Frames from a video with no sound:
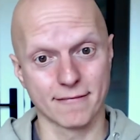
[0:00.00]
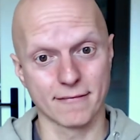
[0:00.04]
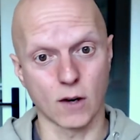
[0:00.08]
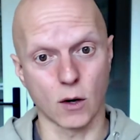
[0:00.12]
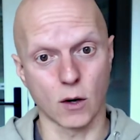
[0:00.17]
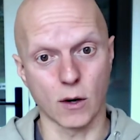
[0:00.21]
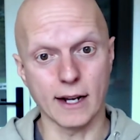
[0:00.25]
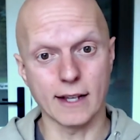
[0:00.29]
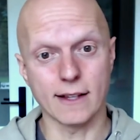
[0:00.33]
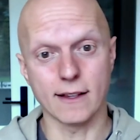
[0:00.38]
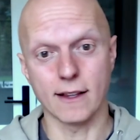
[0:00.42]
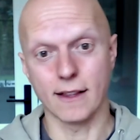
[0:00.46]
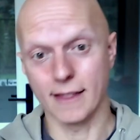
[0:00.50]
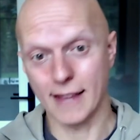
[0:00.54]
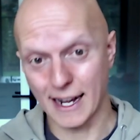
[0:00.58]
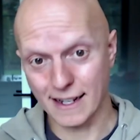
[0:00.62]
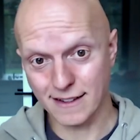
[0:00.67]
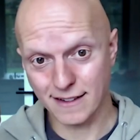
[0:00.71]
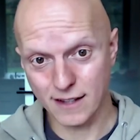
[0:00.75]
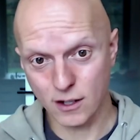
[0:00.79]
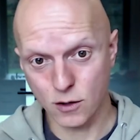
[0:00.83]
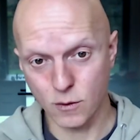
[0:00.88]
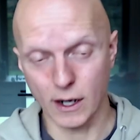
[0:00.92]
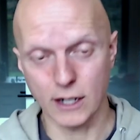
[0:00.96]
Right? And that's
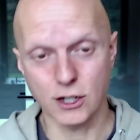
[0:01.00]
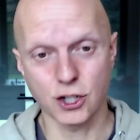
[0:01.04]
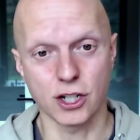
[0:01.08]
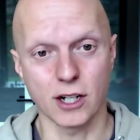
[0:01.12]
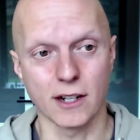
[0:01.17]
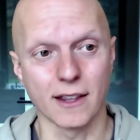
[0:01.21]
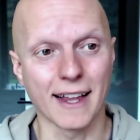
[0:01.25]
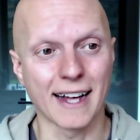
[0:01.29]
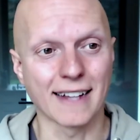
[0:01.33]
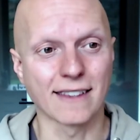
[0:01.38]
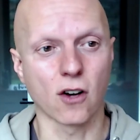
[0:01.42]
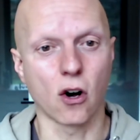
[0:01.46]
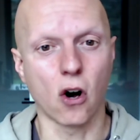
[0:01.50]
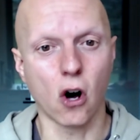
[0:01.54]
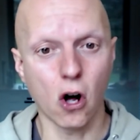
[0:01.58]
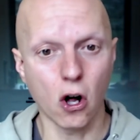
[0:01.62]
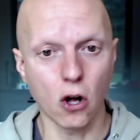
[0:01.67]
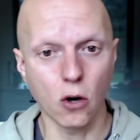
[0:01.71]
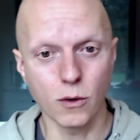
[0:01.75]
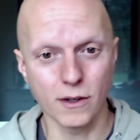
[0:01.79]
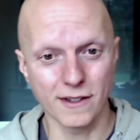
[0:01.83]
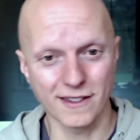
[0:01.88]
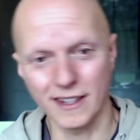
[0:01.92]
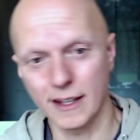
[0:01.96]
the question. That's
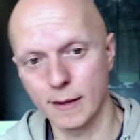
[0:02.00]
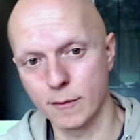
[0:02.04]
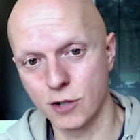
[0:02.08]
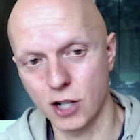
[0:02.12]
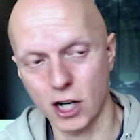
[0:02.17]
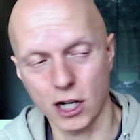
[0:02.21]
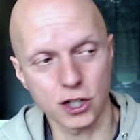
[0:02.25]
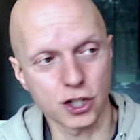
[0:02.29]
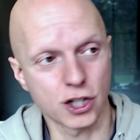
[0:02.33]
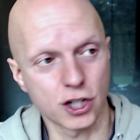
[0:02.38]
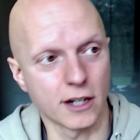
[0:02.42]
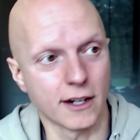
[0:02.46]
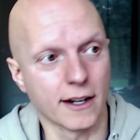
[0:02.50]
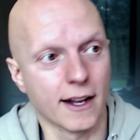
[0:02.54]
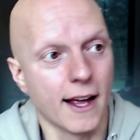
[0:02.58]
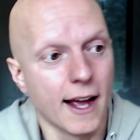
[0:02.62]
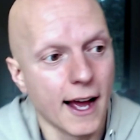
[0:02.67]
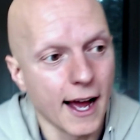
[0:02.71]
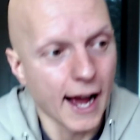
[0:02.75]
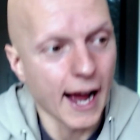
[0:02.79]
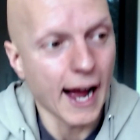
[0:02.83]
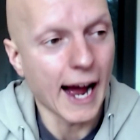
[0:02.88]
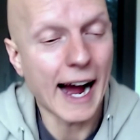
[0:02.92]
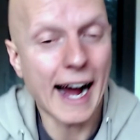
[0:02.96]
always the objection.
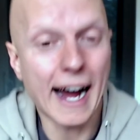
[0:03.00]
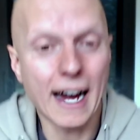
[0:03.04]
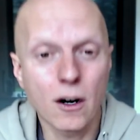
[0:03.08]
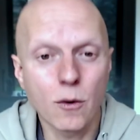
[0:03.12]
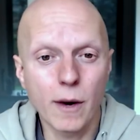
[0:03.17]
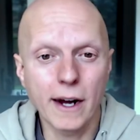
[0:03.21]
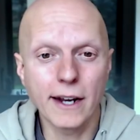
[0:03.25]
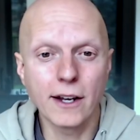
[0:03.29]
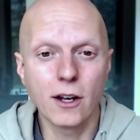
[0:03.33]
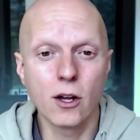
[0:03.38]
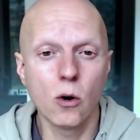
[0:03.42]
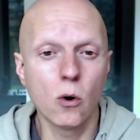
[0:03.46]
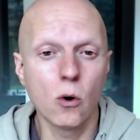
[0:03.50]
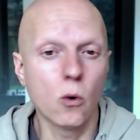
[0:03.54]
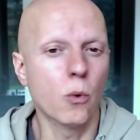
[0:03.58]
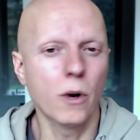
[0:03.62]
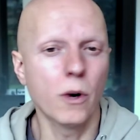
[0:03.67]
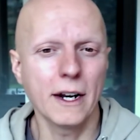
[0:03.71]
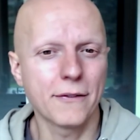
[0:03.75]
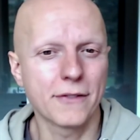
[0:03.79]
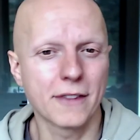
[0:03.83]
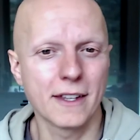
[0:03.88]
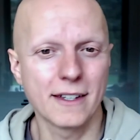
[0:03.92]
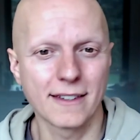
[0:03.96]
How do I know? What
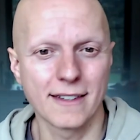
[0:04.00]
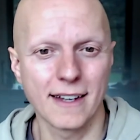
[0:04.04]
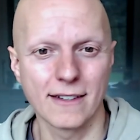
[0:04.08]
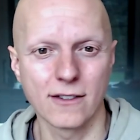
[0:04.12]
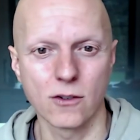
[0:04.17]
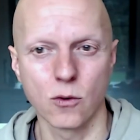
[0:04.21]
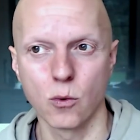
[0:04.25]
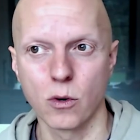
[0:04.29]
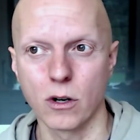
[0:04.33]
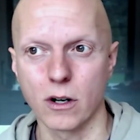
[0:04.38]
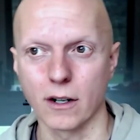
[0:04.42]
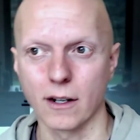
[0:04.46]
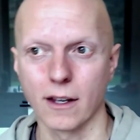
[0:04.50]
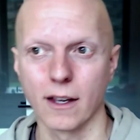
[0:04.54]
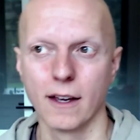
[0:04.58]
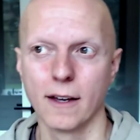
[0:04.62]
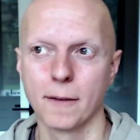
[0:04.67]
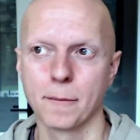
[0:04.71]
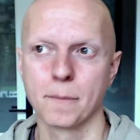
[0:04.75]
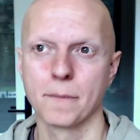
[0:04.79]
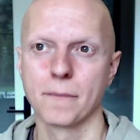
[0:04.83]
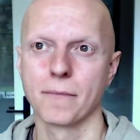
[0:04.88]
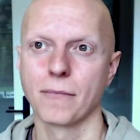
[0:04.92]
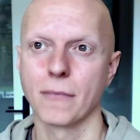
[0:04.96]
if this doesn't work?
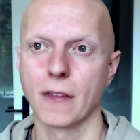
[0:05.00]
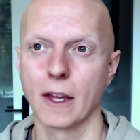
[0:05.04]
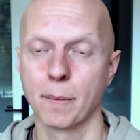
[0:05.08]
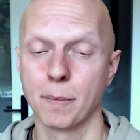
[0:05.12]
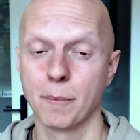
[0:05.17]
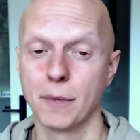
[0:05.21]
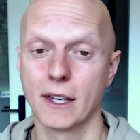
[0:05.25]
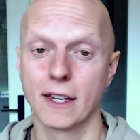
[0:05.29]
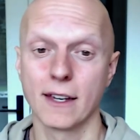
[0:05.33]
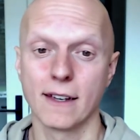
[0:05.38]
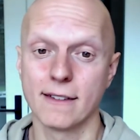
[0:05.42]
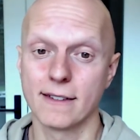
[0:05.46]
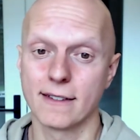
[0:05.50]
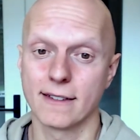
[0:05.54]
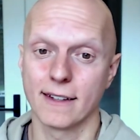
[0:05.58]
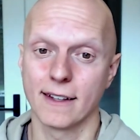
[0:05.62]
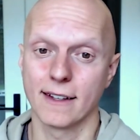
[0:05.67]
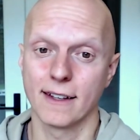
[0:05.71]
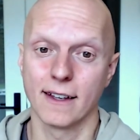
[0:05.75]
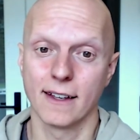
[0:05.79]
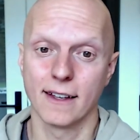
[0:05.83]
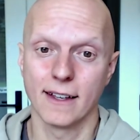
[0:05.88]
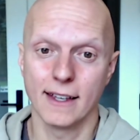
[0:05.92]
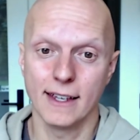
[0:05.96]
Because
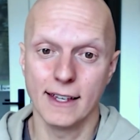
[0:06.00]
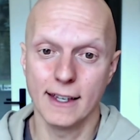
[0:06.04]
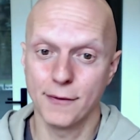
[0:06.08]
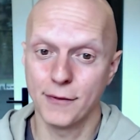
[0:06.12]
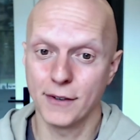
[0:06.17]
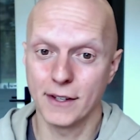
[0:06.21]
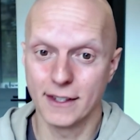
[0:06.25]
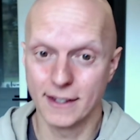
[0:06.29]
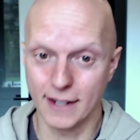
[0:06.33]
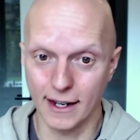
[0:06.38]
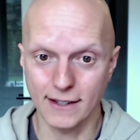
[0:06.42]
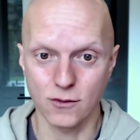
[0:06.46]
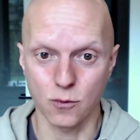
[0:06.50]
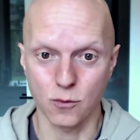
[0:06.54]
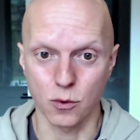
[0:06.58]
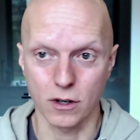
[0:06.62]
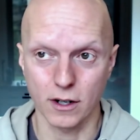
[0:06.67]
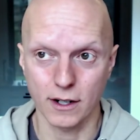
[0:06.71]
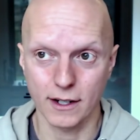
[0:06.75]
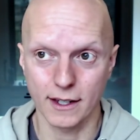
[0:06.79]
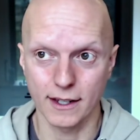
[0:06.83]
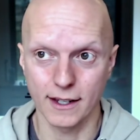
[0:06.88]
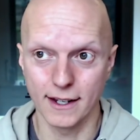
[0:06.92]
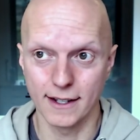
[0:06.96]
if it does
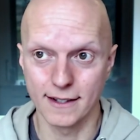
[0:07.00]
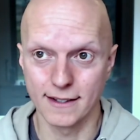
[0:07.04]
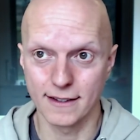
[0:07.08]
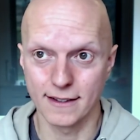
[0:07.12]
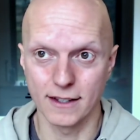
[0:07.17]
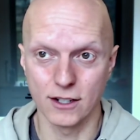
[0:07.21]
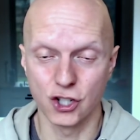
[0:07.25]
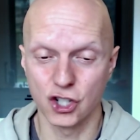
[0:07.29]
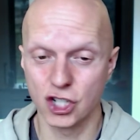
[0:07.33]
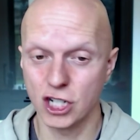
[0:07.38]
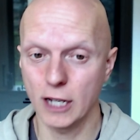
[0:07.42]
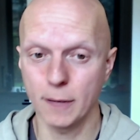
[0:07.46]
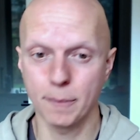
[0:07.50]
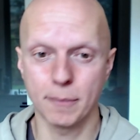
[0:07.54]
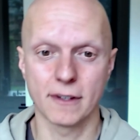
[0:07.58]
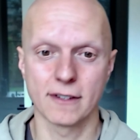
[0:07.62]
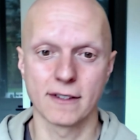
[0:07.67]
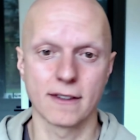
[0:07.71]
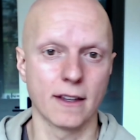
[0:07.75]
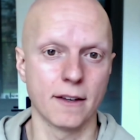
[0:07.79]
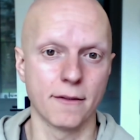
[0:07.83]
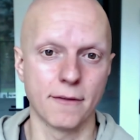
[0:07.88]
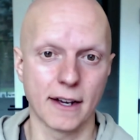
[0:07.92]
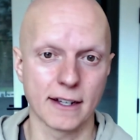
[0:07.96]
work, it's the cheapest
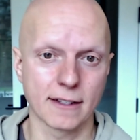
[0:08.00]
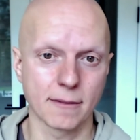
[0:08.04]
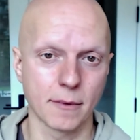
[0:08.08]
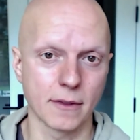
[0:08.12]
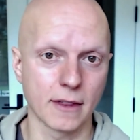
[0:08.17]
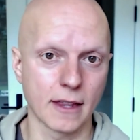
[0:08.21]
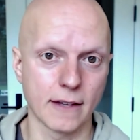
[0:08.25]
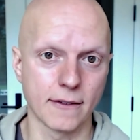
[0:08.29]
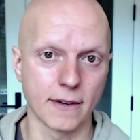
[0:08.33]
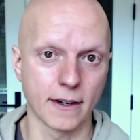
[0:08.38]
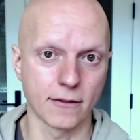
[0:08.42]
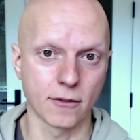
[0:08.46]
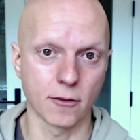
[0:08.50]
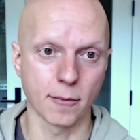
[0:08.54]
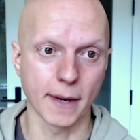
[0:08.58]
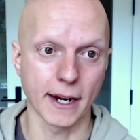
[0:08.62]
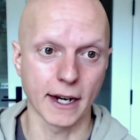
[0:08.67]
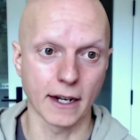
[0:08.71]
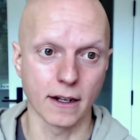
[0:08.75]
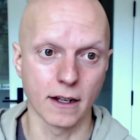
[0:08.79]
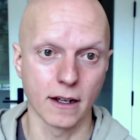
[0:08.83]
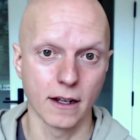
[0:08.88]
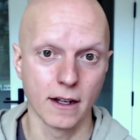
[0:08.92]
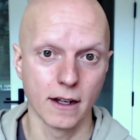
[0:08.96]
investment they've ever
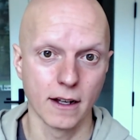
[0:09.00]
made.